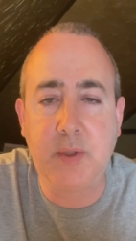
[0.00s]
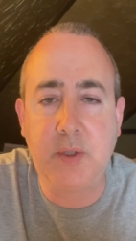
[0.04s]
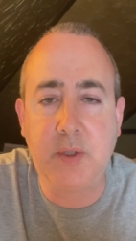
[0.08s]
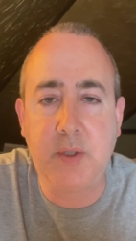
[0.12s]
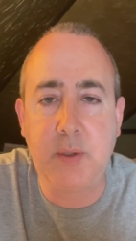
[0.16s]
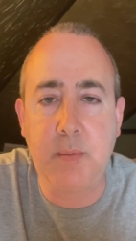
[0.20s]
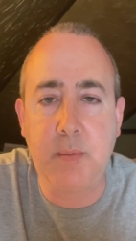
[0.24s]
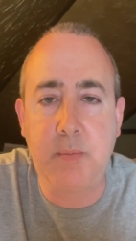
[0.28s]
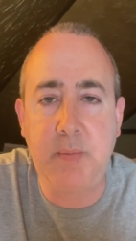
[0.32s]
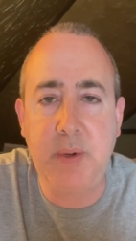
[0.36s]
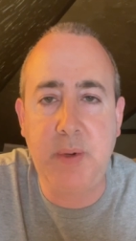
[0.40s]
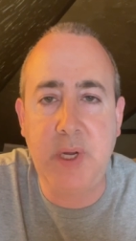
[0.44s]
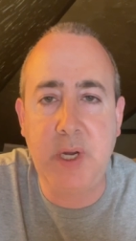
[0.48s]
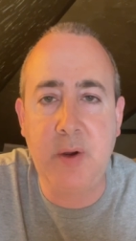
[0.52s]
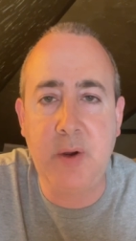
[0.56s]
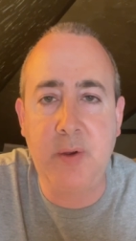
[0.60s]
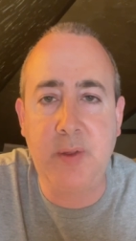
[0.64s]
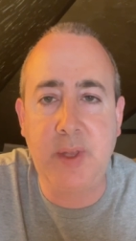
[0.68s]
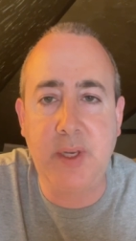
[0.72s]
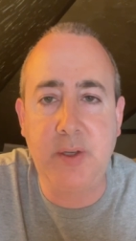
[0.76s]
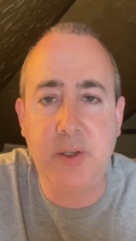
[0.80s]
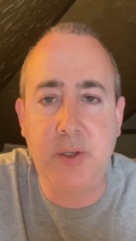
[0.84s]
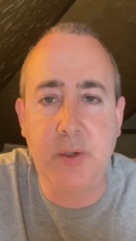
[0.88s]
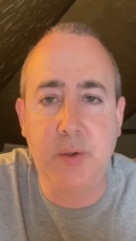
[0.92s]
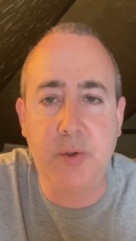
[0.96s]
The beer
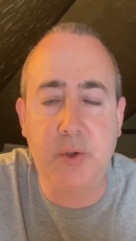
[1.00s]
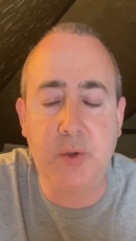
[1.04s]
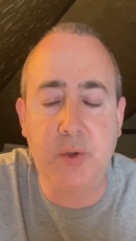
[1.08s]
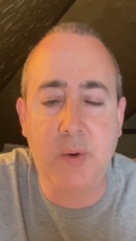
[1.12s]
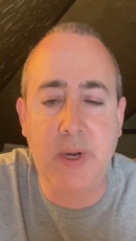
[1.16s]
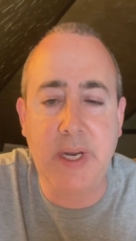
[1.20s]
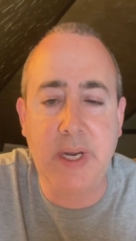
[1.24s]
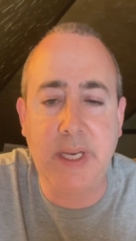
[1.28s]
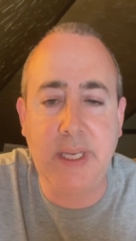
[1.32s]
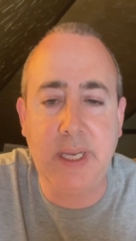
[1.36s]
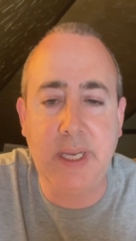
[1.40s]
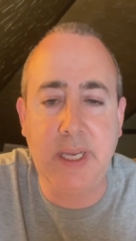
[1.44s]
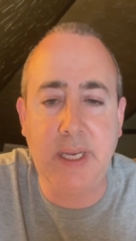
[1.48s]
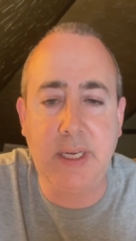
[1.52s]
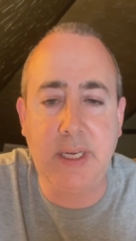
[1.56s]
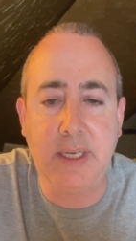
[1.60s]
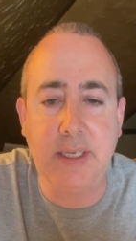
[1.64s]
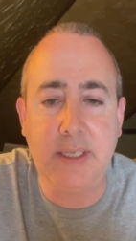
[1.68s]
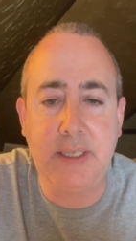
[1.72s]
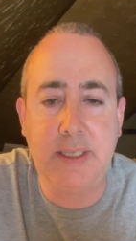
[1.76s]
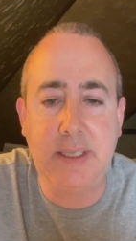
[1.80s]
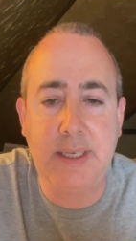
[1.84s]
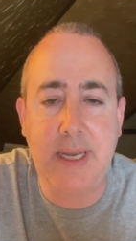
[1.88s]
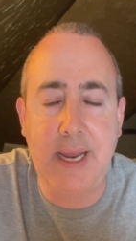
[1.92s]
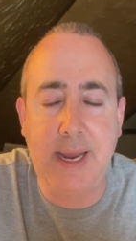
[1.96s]
that you're drinking
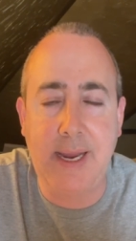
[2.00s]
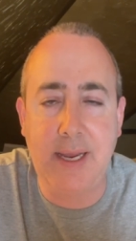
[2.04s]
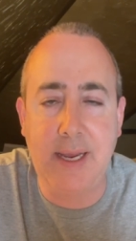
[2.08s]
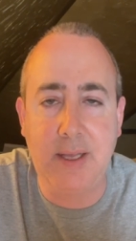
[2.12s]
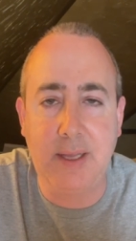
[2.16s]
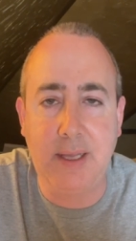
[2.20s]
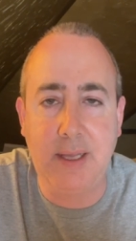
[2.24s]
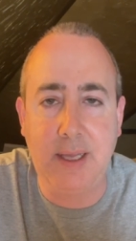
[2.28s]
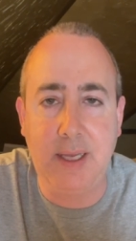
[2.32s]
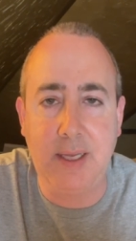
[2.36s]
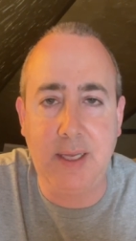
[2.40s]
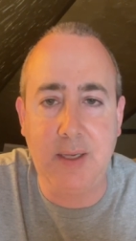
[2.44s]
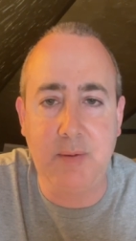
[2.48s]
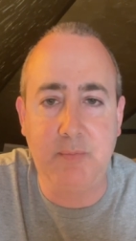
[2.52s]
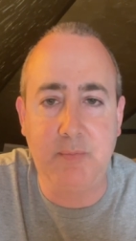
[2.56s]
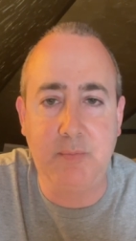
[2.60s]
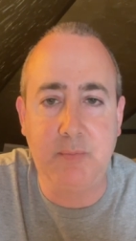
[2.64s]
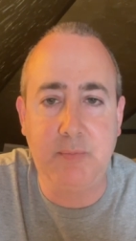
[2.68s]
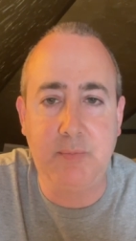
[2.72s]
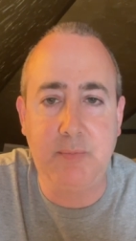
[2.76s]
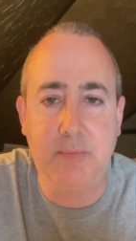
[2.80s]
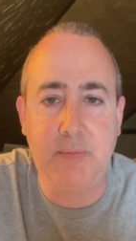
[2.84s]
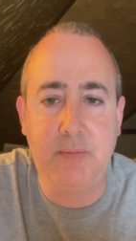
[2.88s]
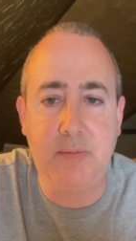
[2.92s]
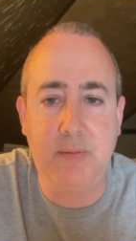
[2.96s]
daily
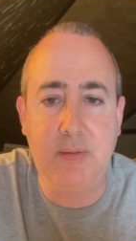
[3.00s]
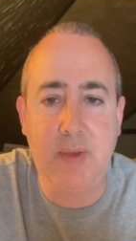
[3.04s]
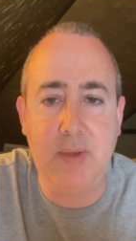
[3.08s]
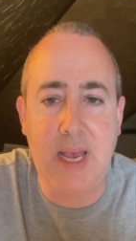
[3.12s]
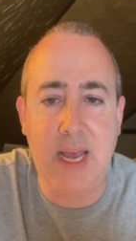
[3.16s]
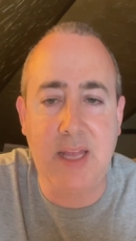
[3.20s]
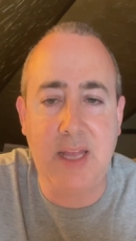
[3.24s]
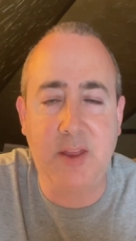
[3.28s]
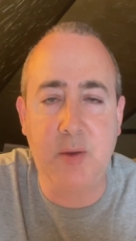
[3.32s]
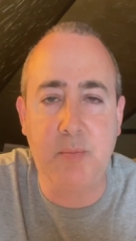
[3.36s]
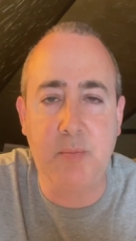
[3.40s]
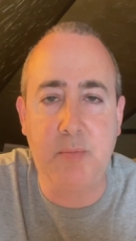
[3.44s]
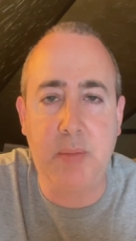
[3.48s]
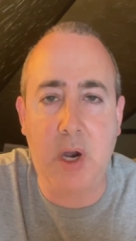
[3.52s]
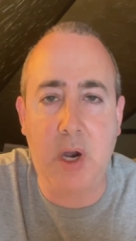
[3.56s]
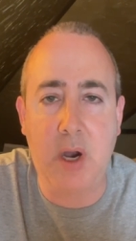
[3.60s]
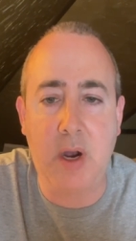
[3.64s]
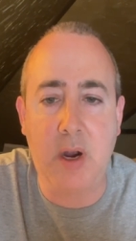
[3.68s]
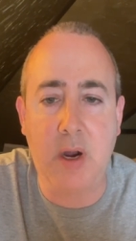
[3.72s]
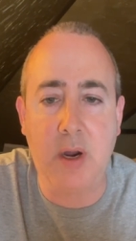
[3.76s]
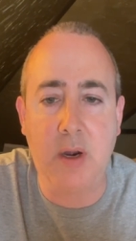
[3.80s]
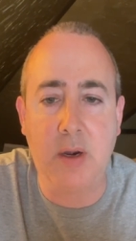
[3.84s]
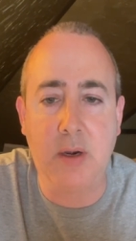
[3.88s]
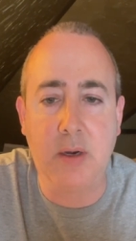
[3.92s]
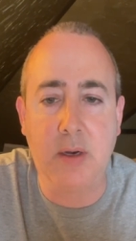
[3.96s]
at the
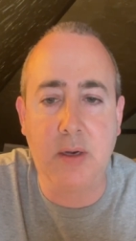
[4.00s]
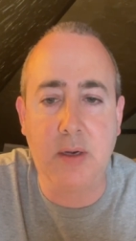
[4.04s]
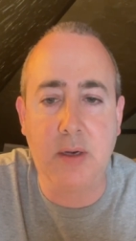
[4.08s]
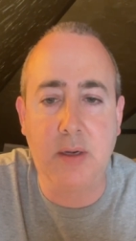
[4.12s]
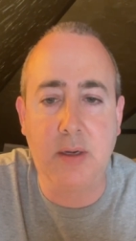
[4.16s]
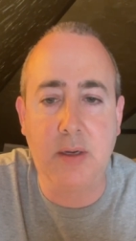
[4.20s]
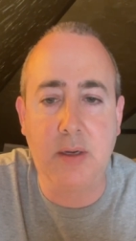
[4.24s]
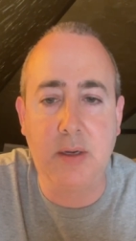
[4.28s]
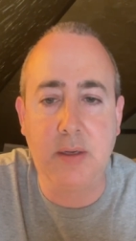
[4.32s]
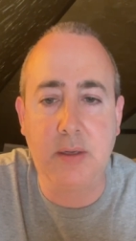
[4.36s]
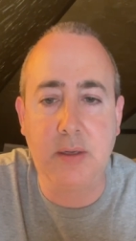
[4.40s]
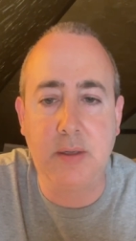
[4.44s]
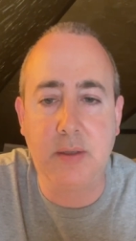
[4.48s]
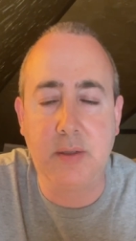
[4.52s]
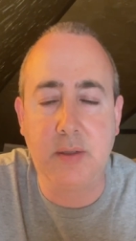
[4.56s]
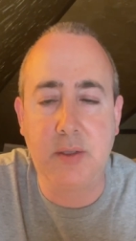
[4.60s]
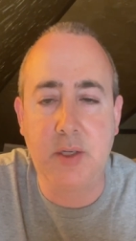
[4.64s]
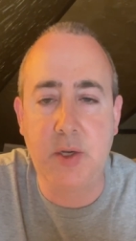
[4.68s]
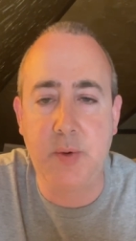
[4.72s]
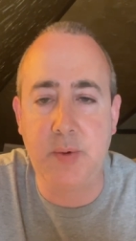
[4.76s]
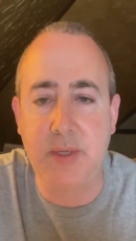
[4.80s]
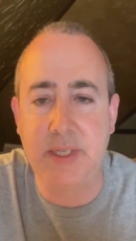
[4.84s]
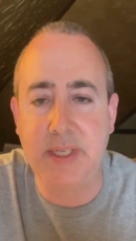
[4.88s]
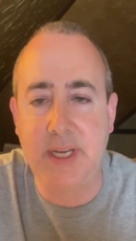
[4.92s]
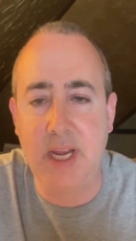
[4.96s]
bar
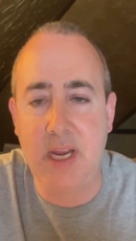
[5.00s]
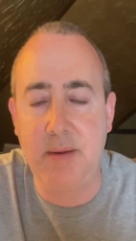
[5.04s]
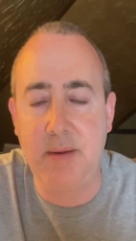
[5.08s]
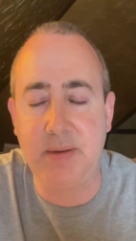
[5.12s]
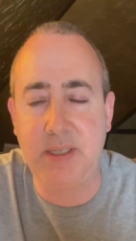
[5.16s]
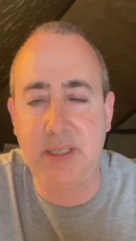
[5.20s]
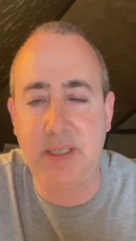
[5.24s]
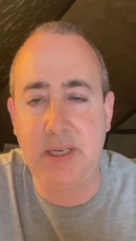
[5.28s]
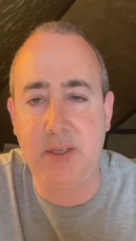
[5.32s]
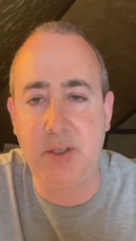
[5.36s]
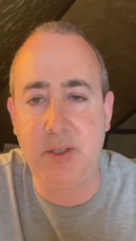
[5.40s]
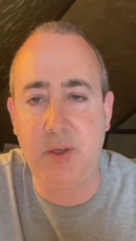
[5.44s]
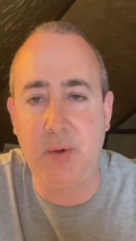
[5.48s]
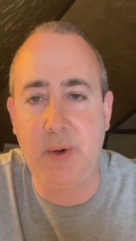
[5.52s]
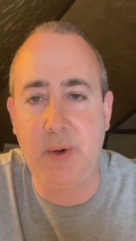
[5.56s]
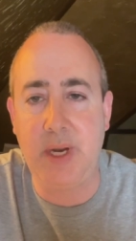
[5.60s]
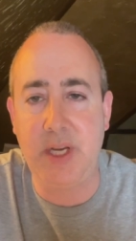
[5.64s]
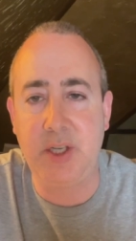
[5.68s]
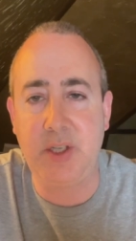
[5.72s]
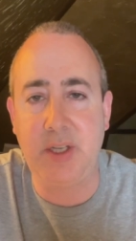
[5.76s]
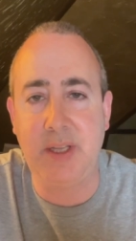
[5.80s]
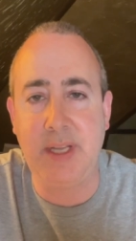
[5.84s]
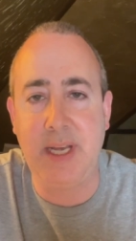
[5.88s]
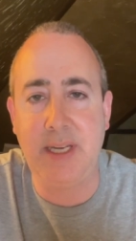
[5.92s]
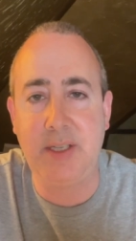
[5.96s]
to escape a
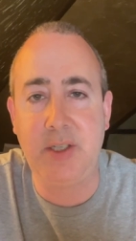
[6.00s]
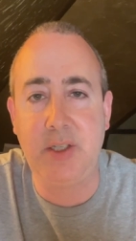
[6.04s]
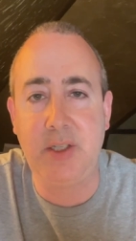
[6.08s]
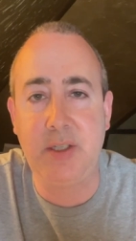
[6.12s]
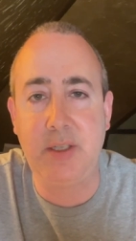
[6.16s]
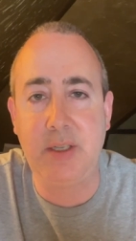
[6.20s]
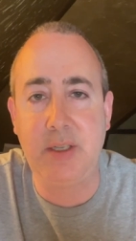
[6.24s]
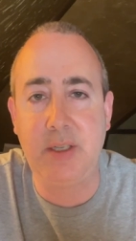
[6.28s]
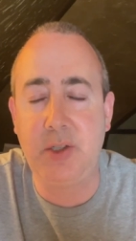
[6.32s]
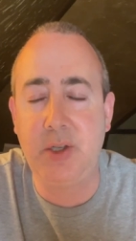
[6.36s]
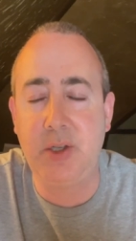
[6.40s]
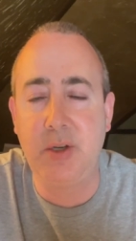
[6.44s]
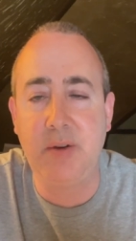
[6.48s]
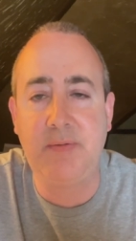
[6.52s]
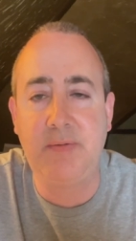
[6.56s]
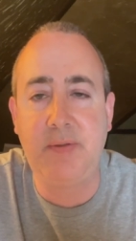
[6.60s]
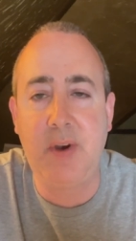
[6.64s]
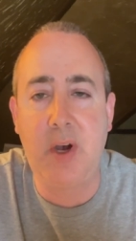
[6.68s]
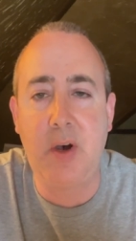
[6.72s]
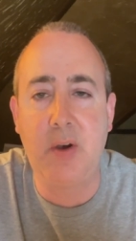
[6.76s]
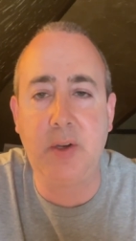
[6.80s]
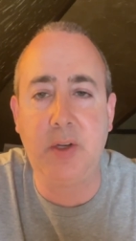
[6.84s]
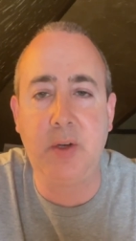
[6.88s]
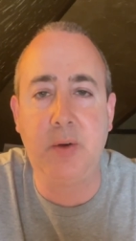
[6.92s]
situation, that's your fault.